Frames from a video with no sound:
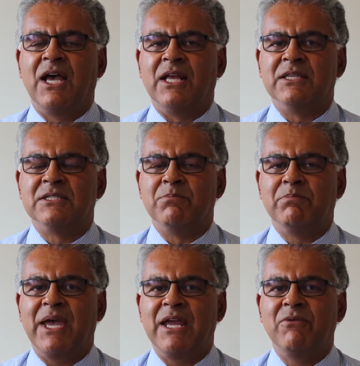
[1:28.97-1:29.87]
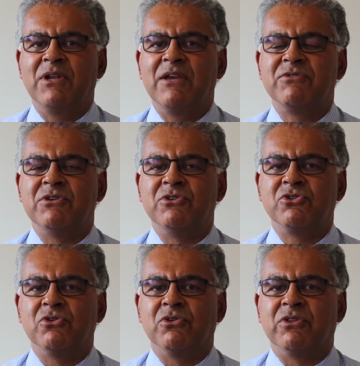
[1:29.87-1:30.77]
and some pain relief to
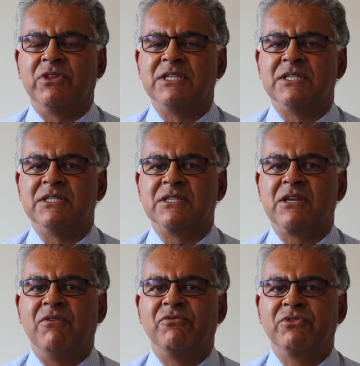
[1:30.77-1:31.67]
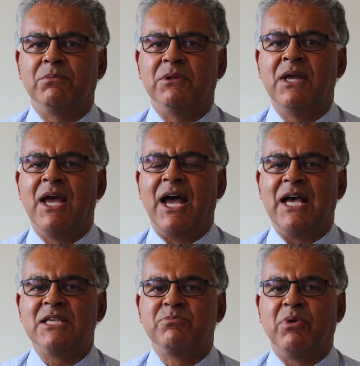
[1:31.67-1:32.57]
ensure that this is as comfortable
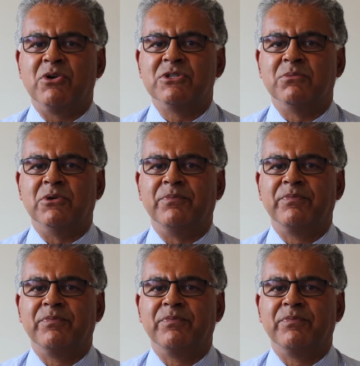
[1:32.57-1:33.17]
as possible.